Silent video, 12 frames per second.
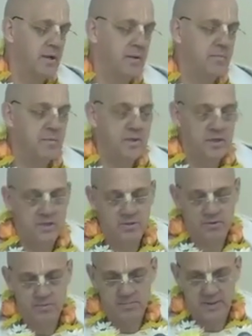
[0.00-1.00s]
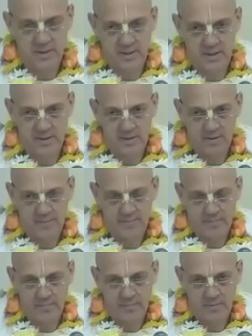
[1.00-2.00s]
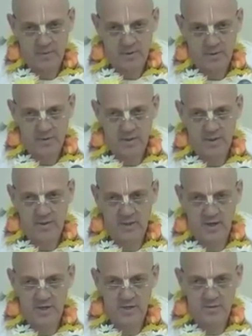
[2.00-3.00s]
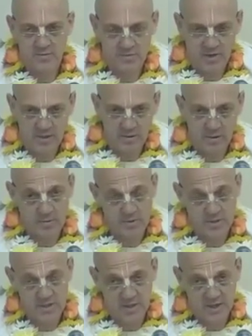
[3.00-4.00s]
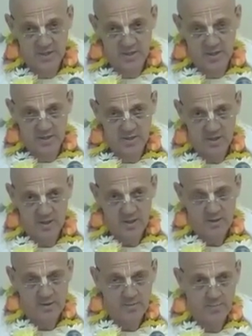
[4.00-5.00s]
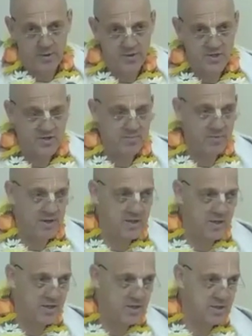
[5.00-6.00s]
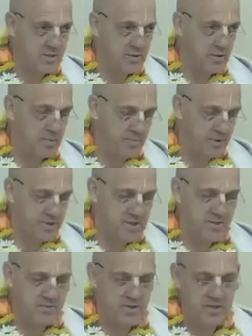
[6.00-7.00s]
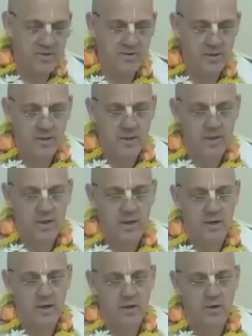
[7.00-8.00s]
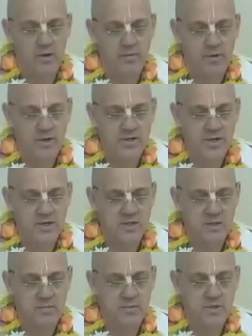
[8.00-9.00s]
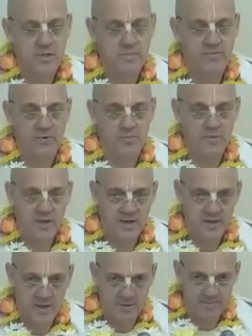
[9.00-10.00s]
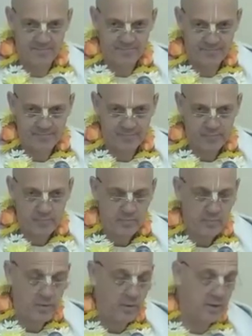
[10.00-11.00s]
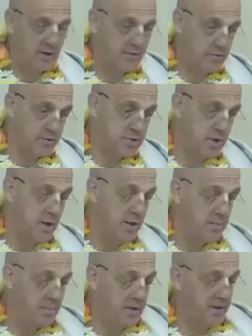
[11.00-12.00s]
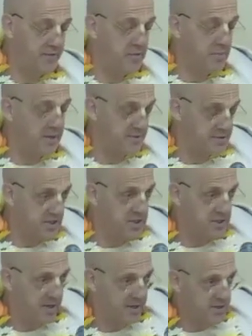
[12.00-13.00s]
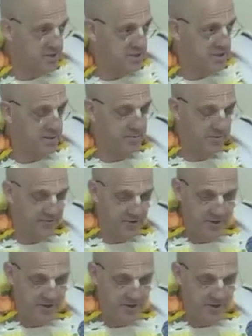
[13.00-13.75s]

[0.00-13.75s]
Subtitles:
Yajito Makai. That in the age of Treta Yuga, which is the next stage, the process of meditation, or the process of achieving God realization, was to perform yajna. Now, of course, many of you may have seen yajnas in the temple, the fire